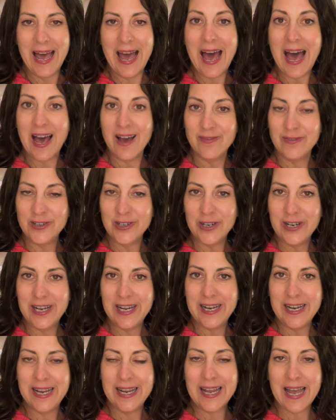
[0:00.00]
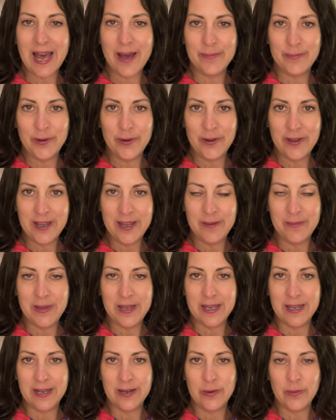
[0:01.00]
After eating at
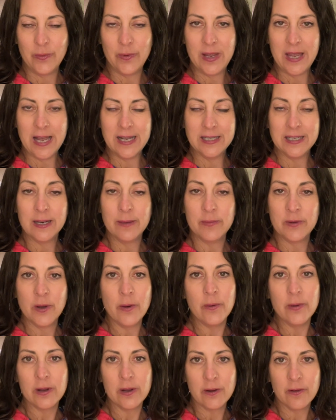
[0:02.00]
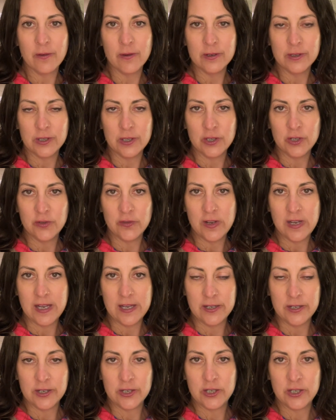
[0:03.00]
Bohemian, we ended up going across the street
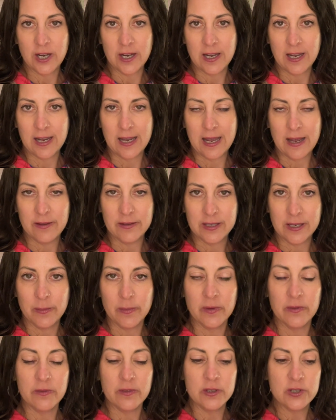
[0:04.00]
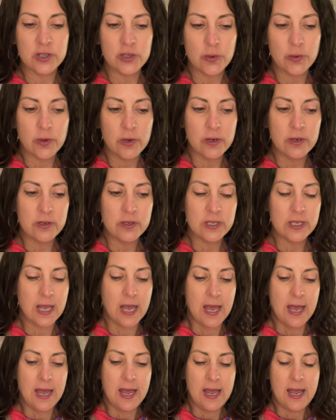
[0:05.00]
and just checking out some of the stores.
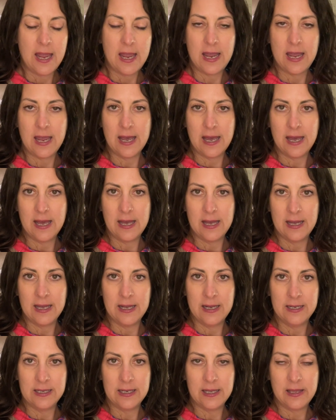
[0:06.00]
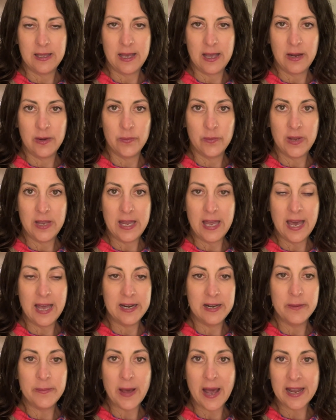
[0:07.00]
And then we
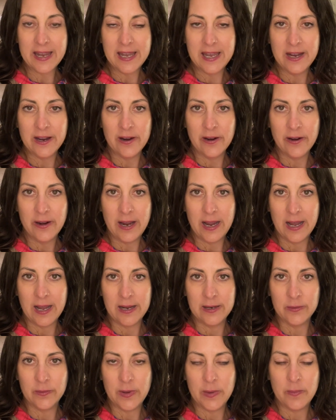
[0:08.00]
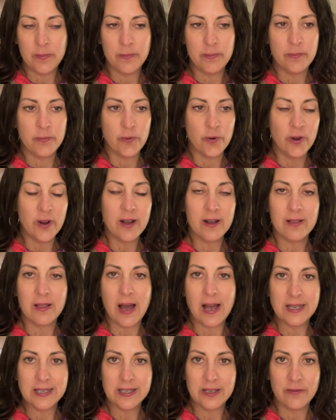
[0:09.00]
headed back here and we brought a
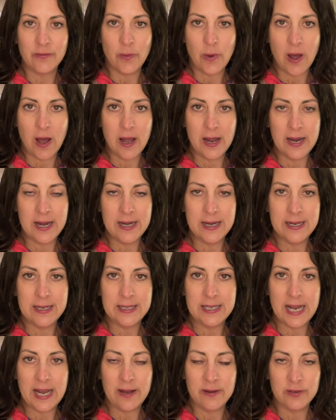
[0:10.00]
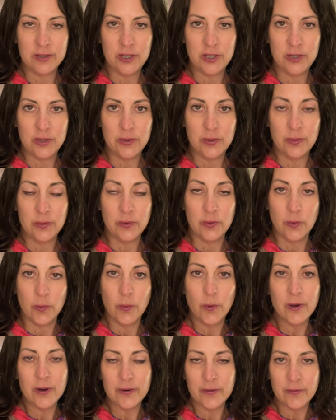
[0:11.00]
glass of wine down to the
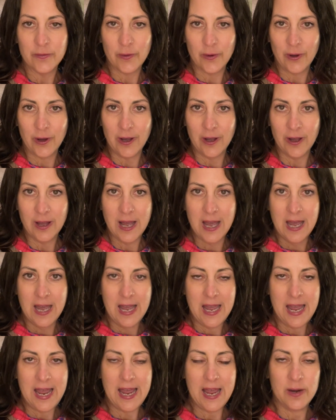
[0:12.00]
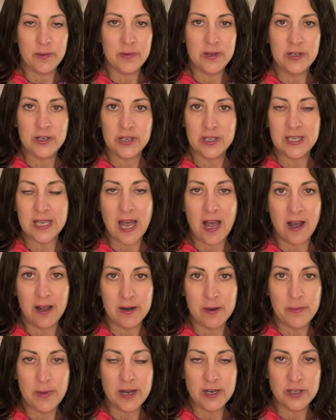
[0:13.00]
waterfall. And we just sat
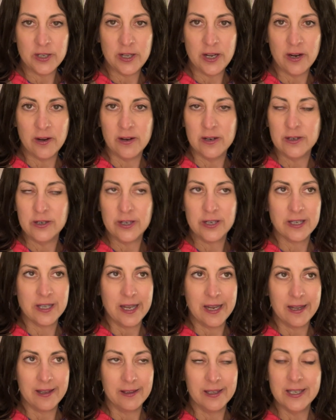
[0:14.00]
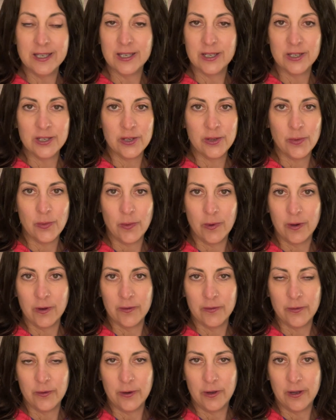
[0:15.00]
on a bench there and just like listened to the
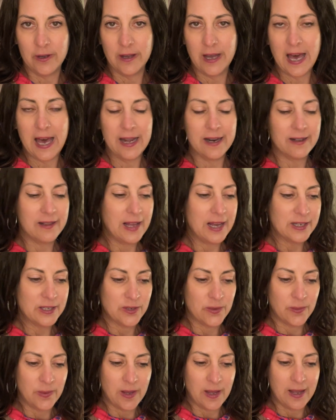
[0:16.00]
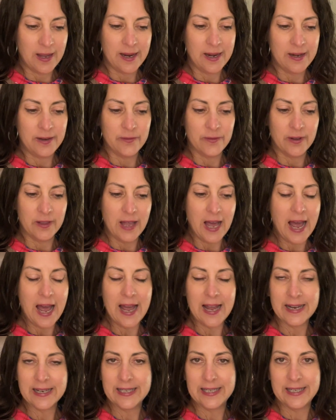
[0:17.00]
waterfall, had a glass of wine,
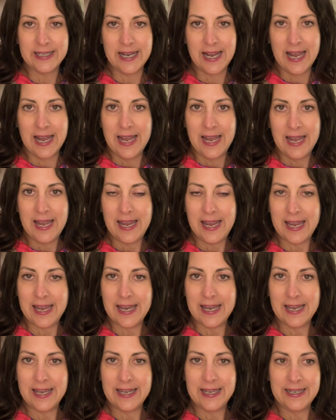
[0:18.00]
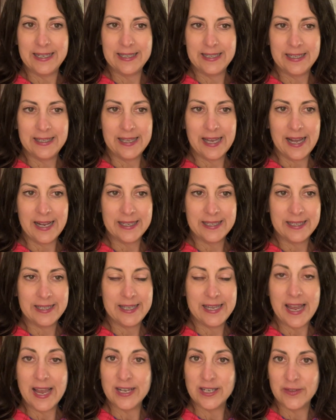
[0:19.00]
relaxed. And that's
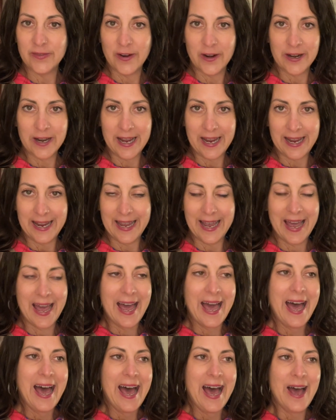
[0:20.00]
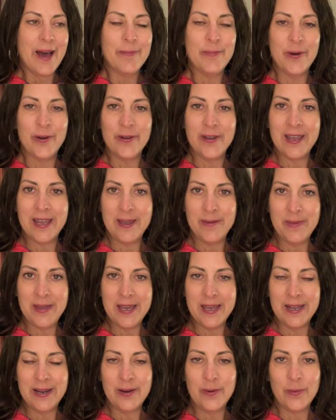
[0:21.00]
the end of our night.
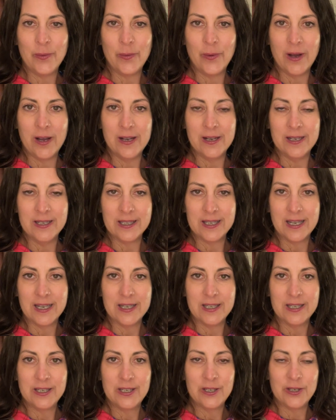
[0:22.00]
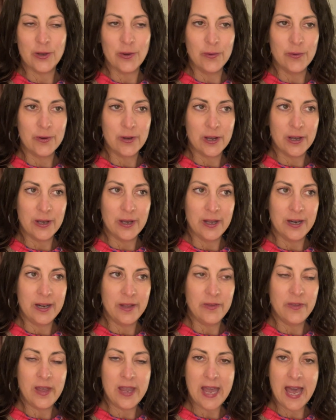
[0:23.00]
Bohemian was so
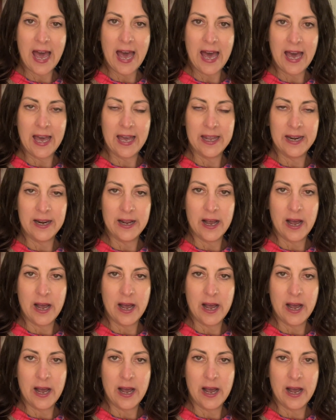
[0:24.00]
good. They had